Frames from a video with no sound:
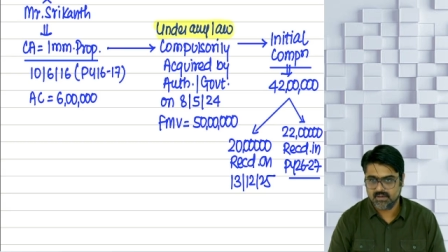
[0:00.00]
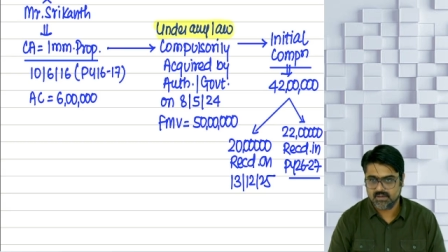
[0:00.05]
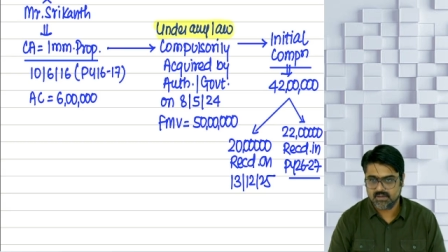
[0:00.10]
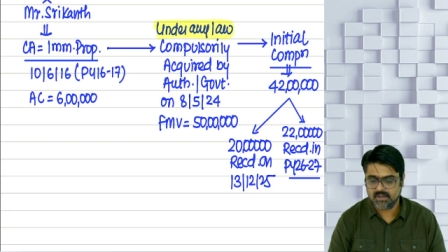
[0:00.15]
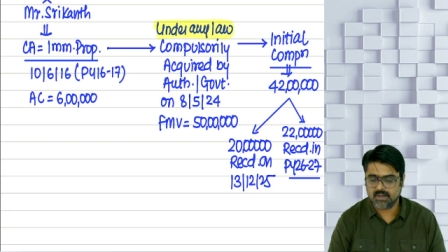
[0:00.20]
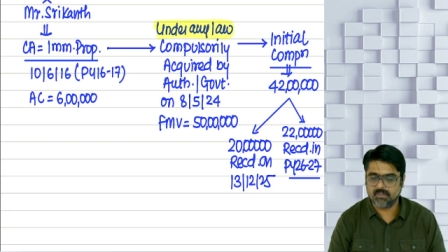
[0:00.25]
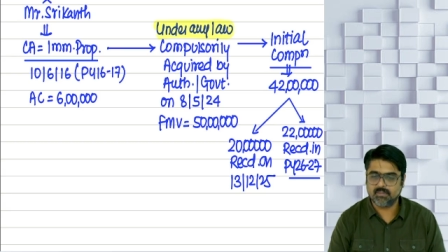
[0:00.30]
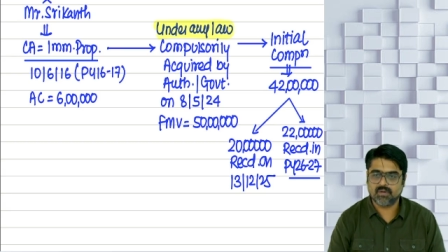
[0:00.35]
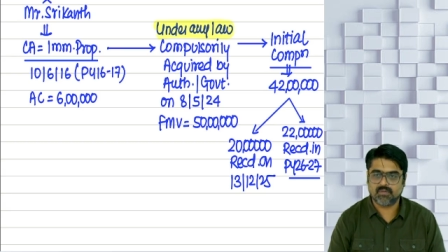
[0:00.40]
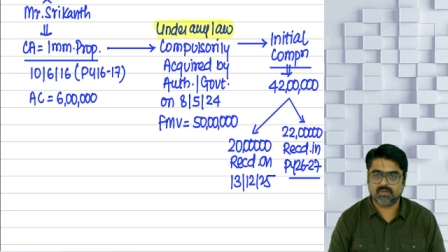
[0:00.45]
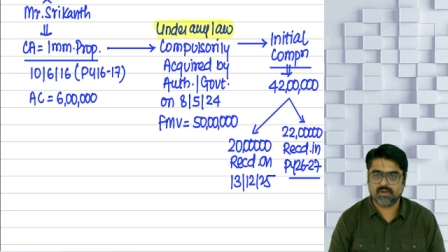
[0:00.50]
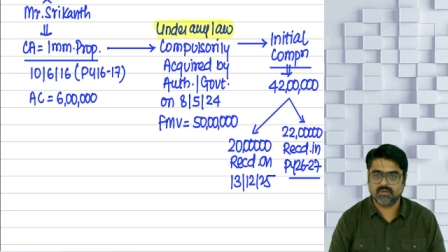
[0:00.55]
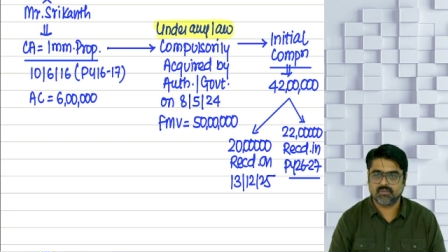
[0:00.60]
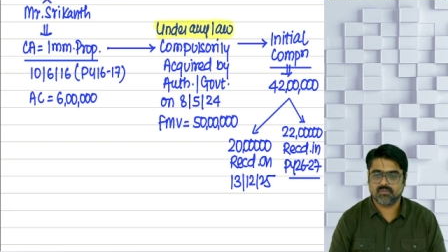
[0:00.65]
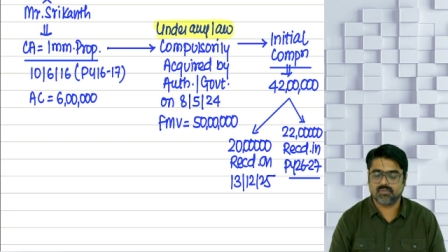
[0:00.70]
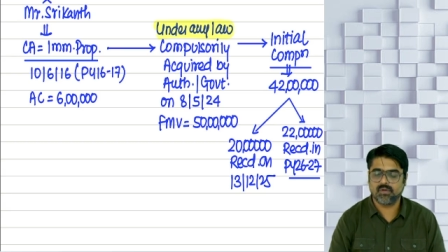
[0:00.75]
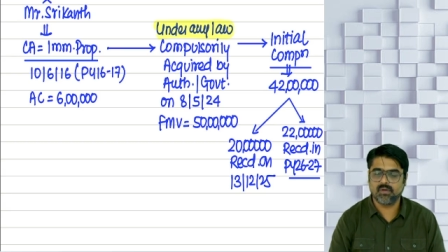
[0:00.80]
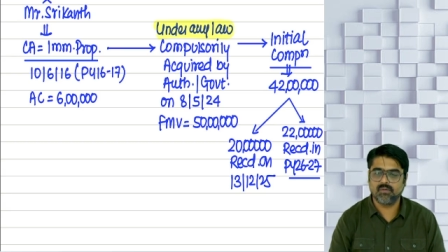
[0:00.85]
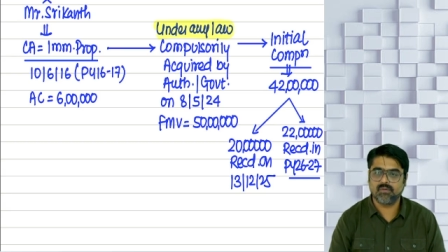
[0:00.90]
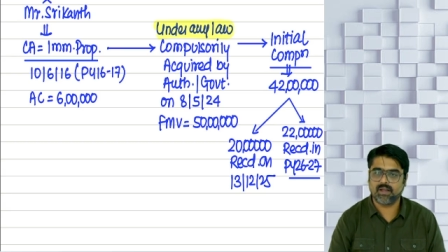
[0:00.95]
Number 1,
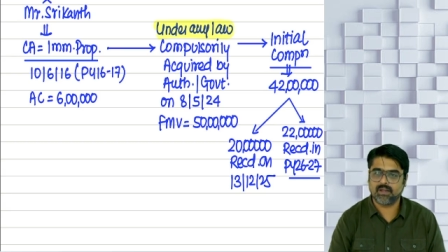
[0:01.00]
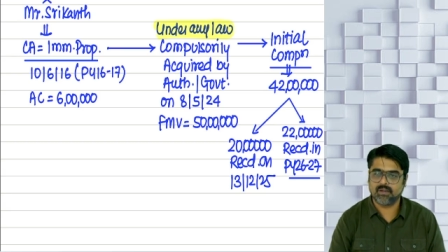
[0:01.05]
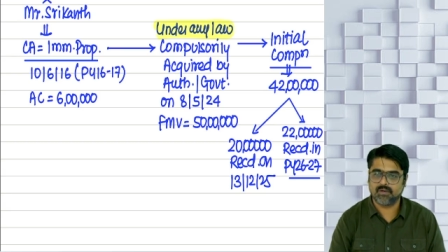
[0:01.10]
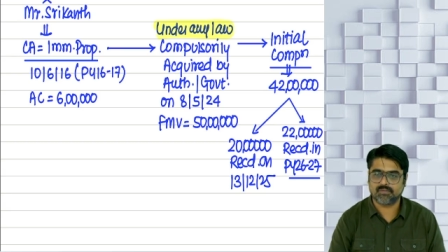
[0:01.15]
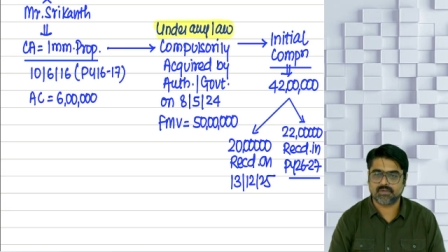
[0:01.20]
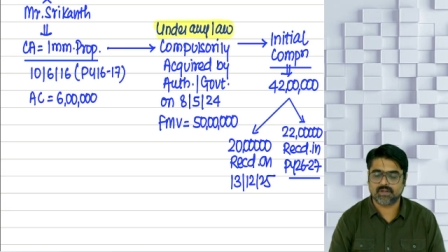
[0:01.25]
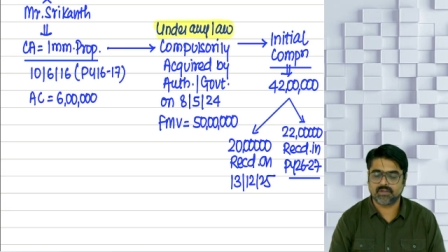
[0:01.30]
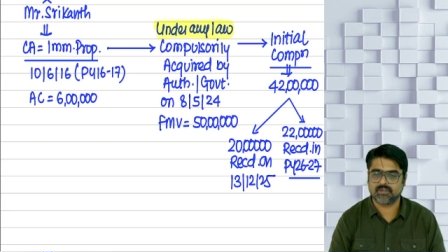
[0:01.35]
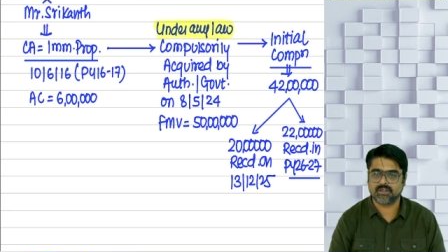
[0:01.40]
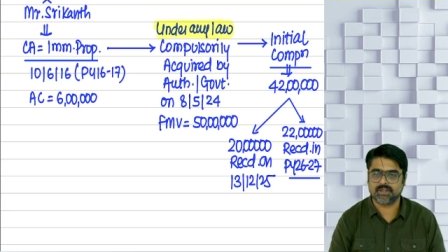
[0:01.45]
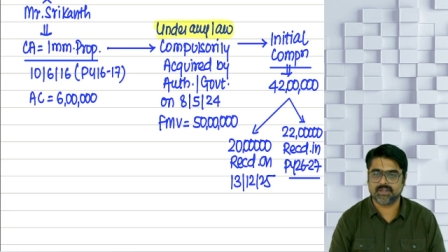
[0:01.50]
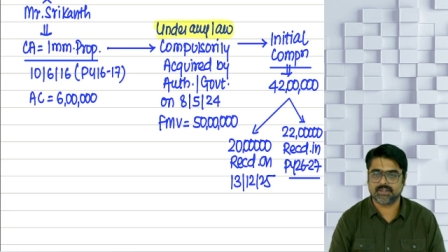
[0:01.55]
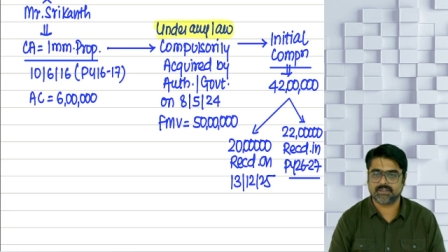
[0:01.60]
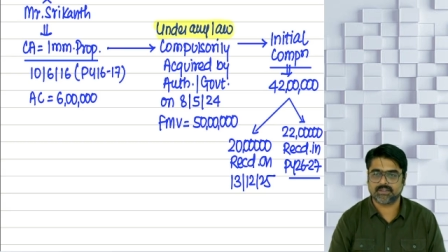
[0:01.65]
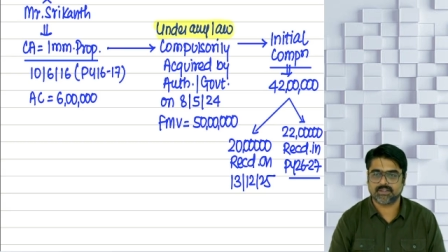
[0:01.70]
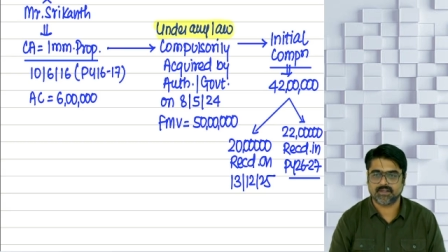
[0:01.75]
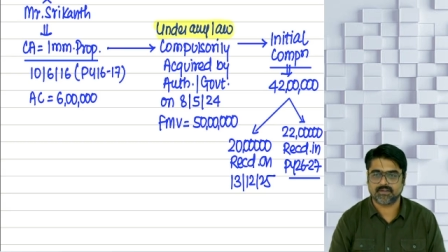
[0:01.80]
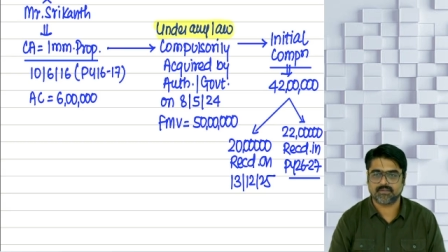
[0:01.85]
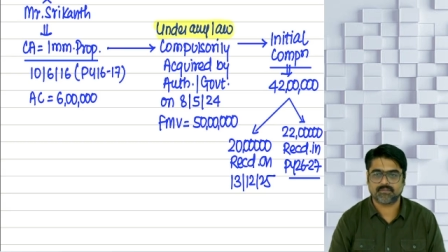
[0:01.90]
full value of consideration.